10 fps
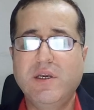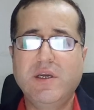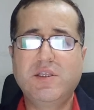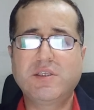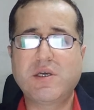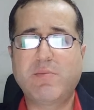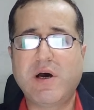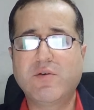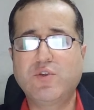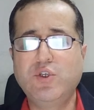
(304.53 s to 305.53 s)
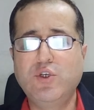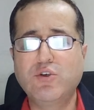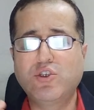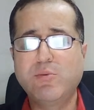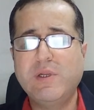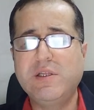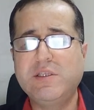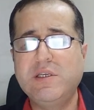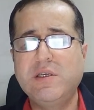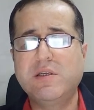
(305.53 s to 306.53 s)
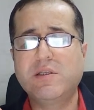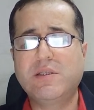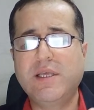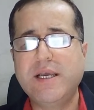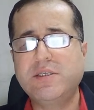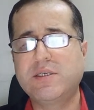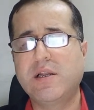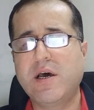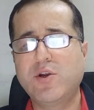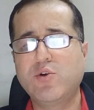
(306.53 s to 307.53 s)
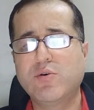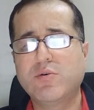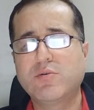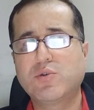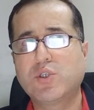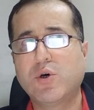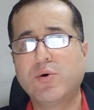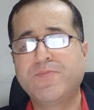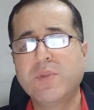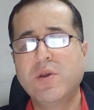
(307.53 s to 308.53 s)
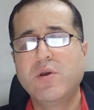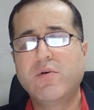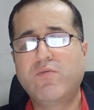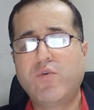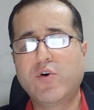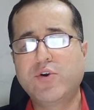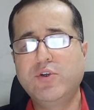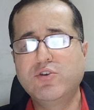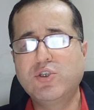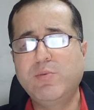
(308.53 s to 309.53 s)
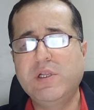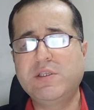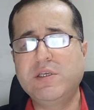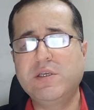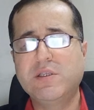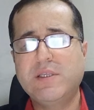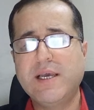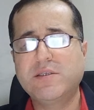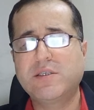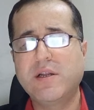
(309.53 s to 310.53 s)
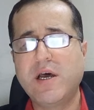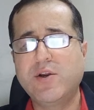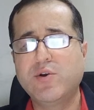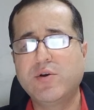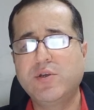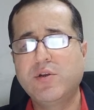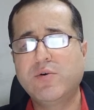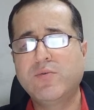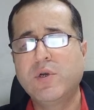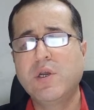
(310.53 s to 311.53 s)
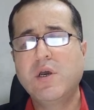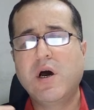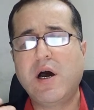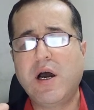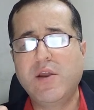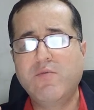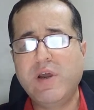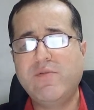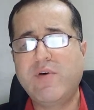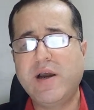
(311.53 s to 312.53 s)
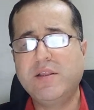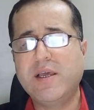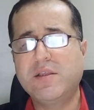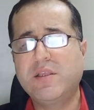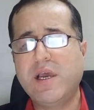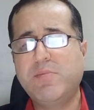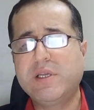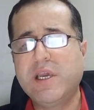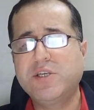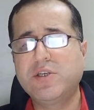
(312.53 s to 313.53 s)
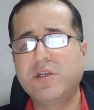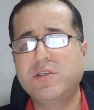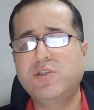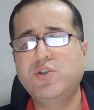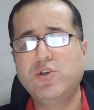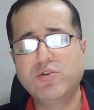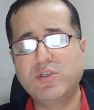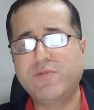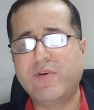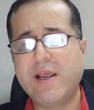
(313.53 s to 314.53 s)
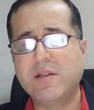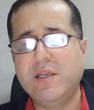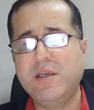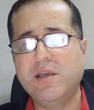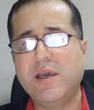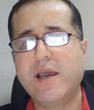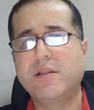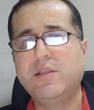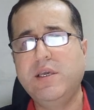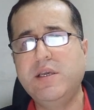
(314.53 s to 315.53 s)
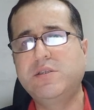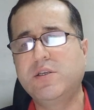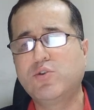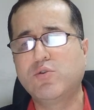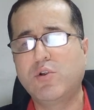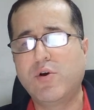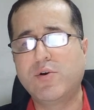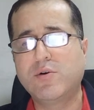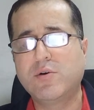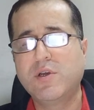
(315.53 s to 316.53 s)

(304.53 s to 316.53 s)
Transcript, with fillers: It is about usability test scenario. So for usability test scenario, you know, I verified that the application is user-friendly and easy to learn.